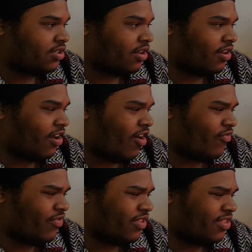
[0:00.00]
starting
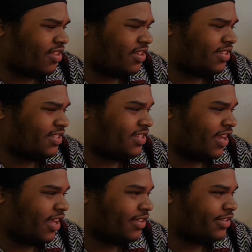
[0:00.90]
off with these
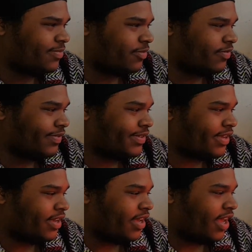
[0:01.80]
dance moves,
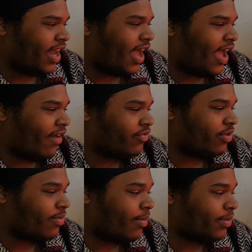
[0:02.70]
and I have to
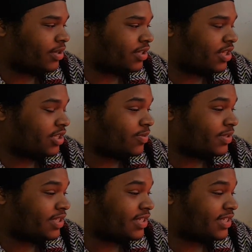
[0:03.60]
remember, this
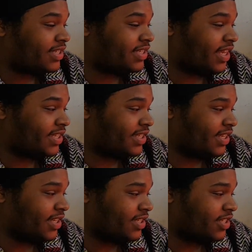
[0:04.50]
was the
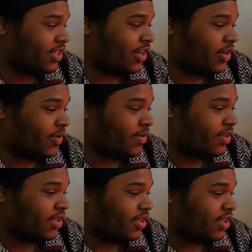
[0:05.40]
60s, so
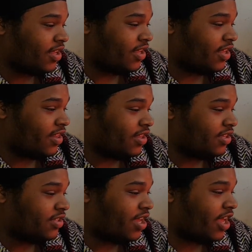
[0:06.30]

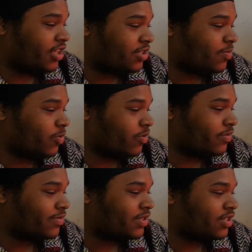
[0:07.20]
these dance
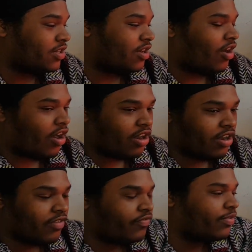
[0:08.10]
moves
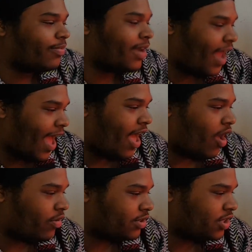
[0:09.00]
aren't from
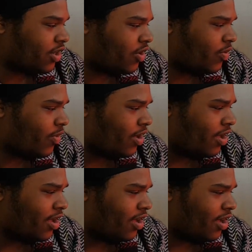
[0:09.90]
now. So
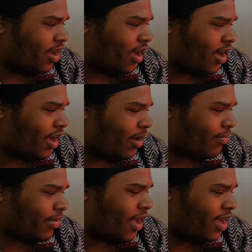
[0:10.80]

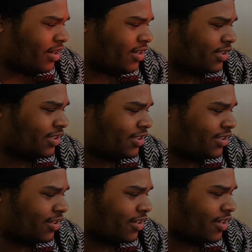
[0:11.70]
I'm kind of
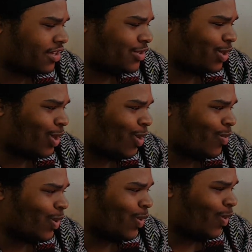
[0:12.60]
shook, because they're
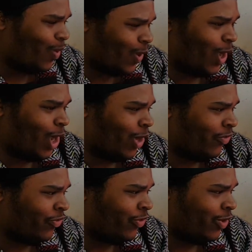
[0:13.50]
going off.